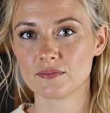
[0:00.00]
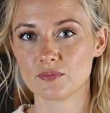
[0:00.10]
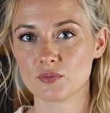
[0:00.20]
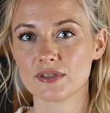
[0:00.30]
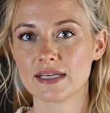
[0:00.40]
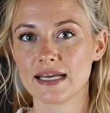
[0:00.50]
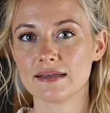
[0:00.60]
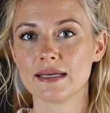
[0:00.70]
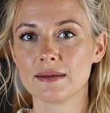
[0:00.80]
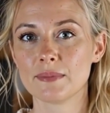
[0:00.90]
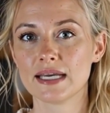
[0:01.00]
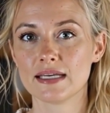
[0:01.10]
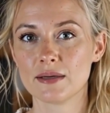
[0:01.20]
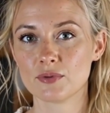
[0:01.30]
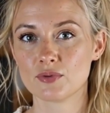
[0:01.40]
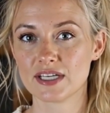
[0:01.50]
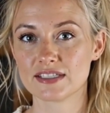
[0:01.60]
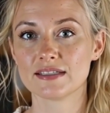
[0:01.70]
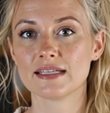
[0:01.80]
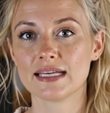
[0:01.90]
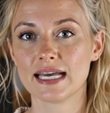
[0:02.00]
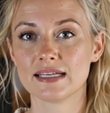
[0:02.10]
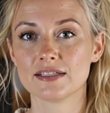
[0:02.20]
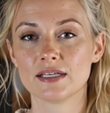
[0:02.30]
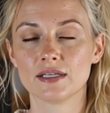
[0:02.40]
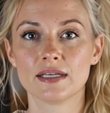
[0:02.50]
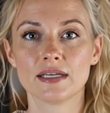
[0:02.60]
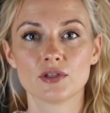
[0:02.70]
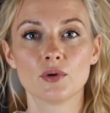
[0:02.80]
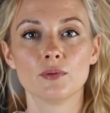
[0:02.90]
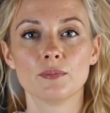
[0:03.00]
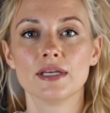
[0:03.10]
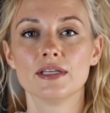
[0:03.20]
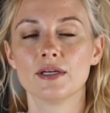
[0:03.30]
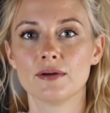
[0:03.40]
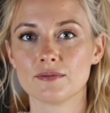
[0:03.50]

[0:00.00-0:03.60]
Would that then make him greater than Hector, in your opinion?